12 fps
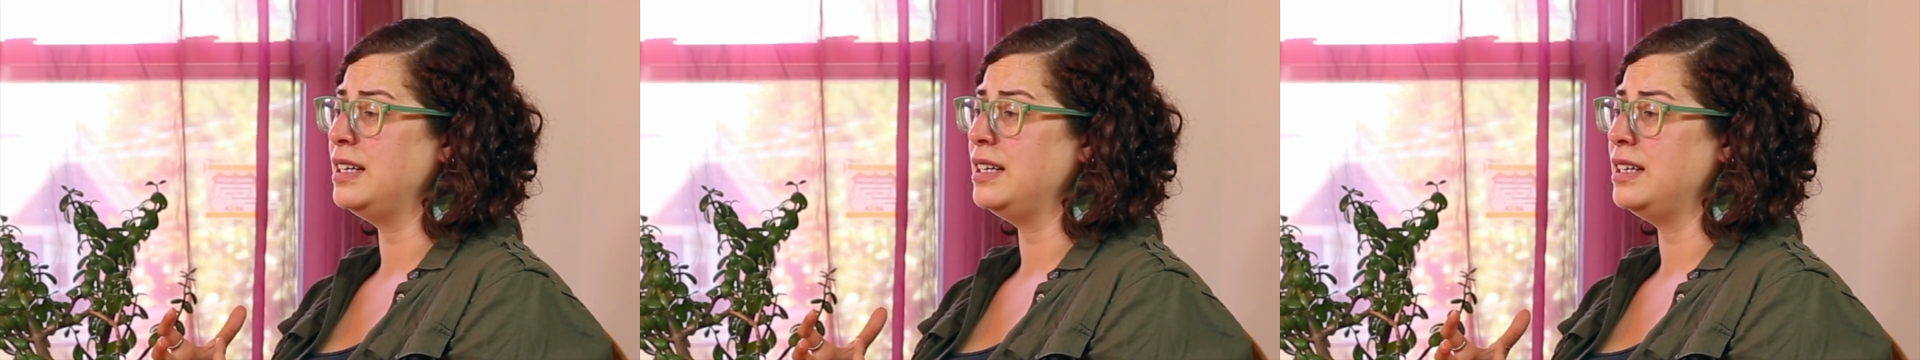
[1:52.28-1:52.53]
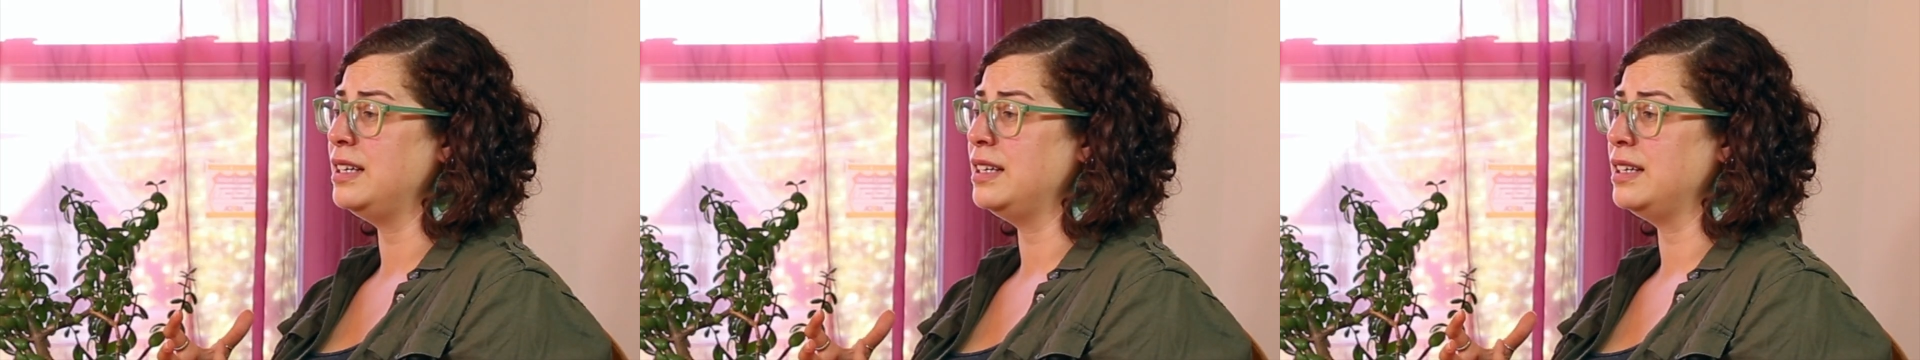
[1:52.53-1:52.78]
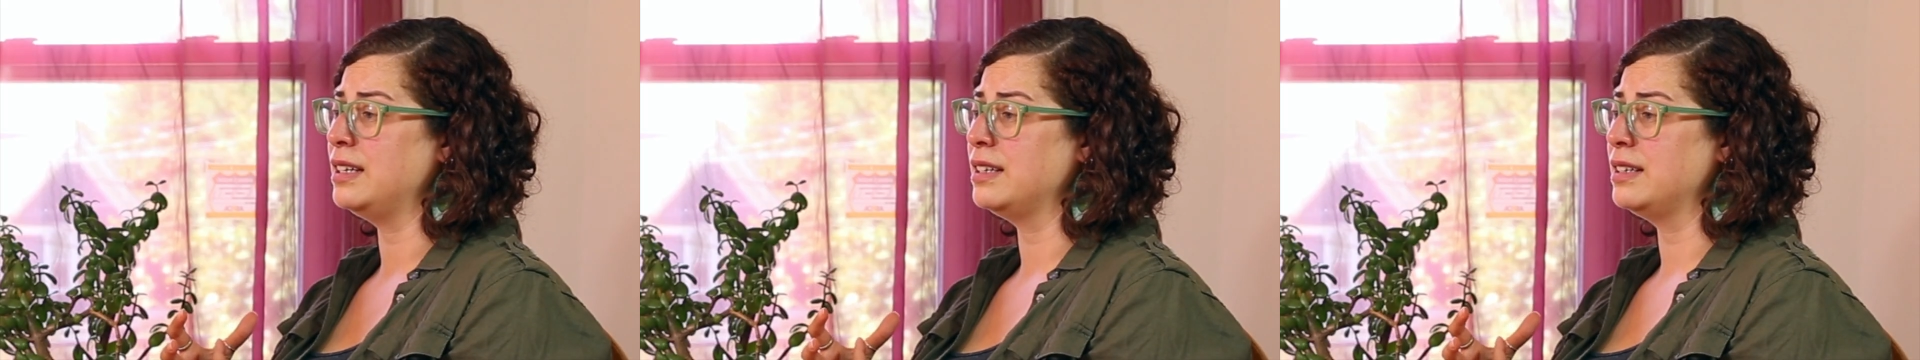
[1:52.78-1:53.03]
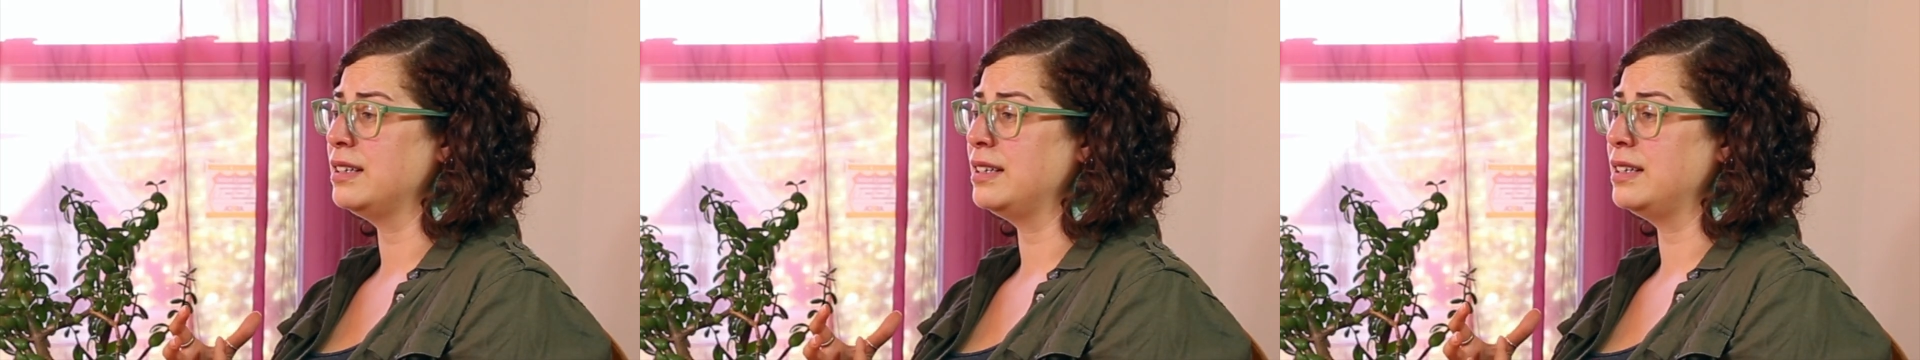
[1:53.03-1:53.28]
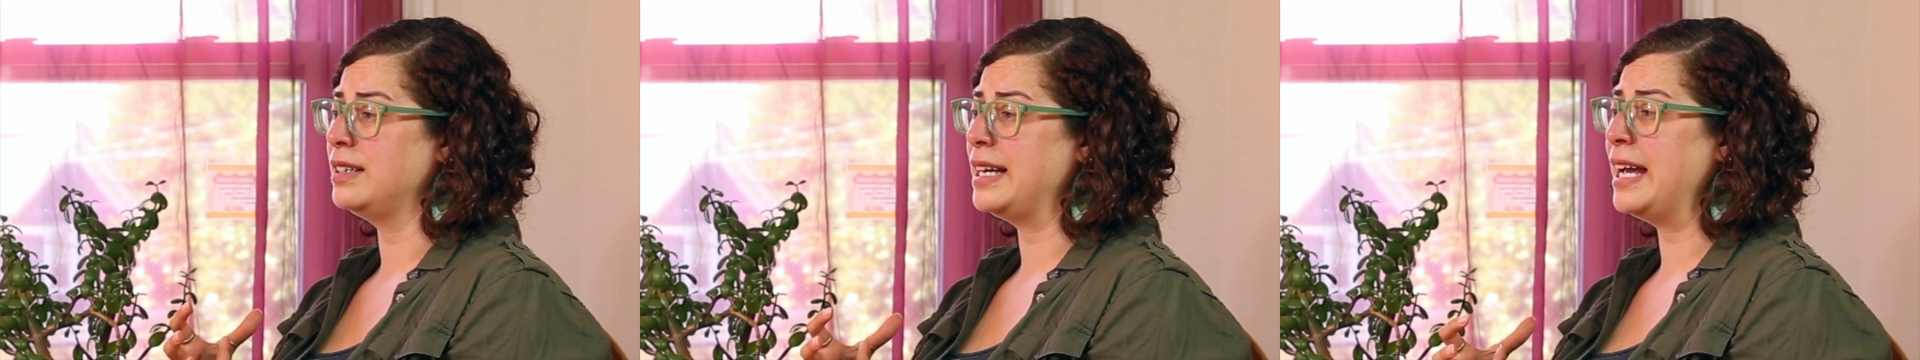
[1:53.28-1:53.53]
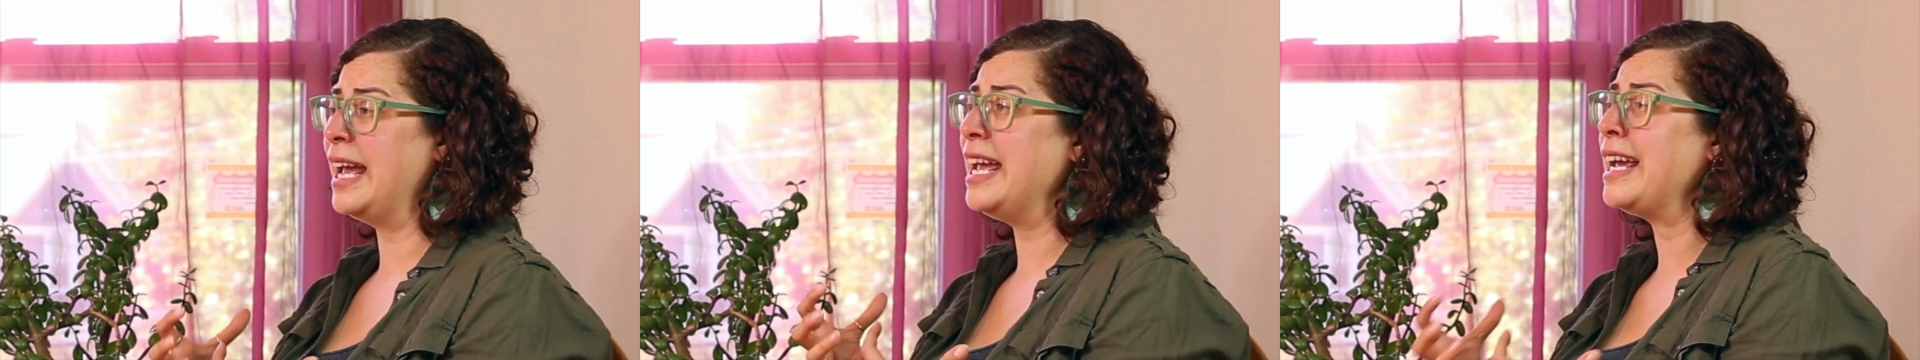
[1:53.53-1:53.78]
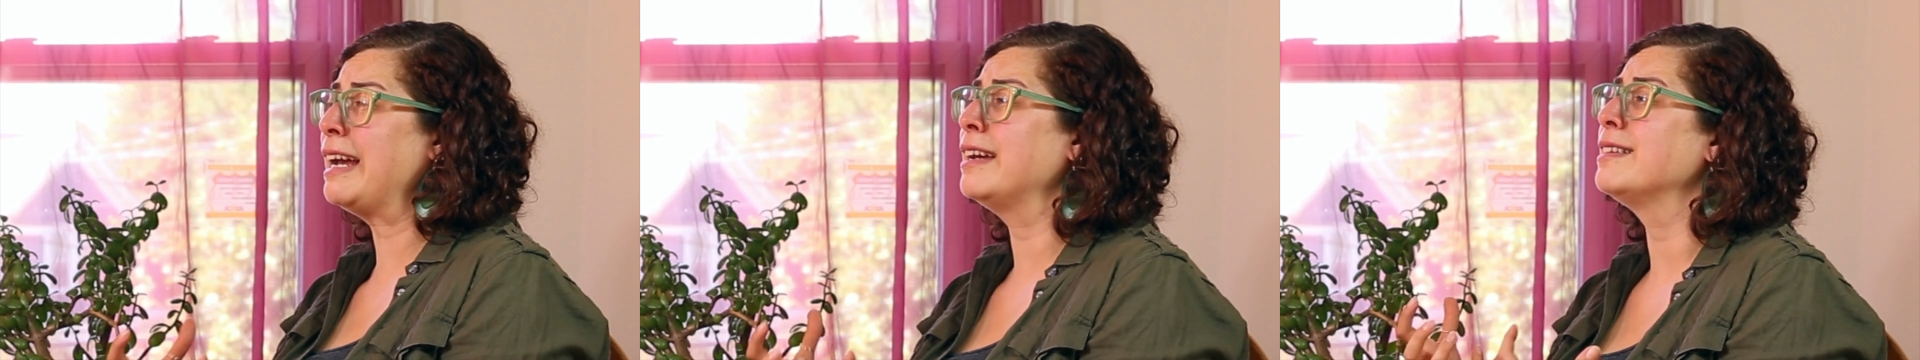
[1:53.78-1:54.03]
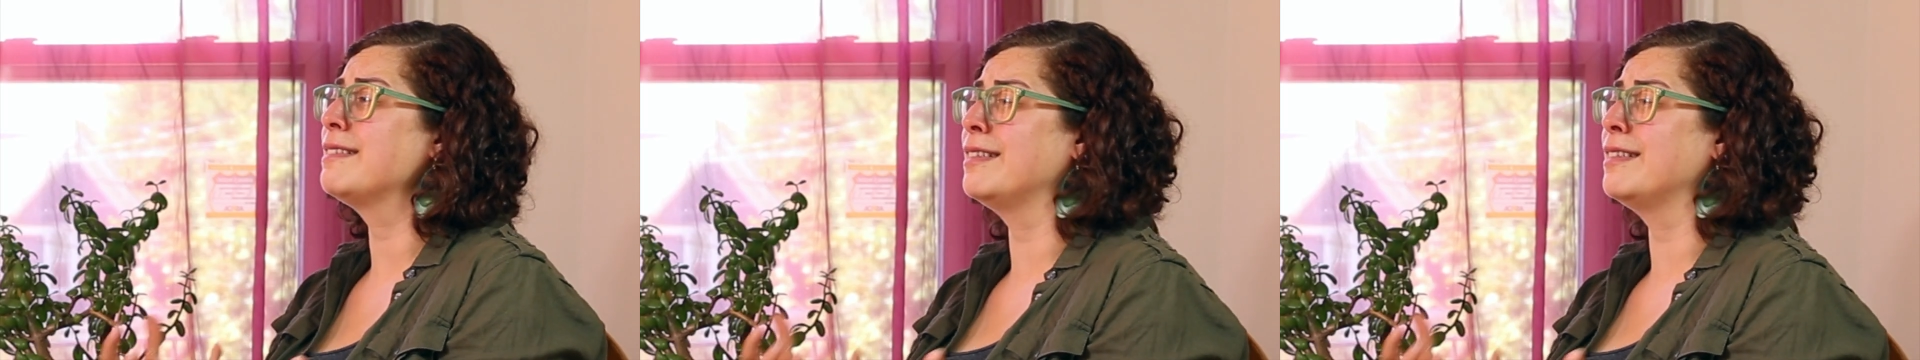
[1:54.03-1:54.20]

the ache